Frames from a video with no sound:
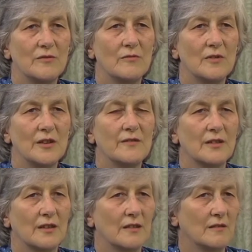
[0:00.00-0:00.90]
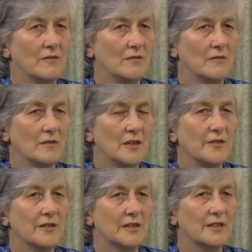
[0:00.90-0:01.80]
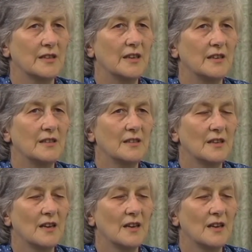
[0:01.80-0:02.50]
all over the state,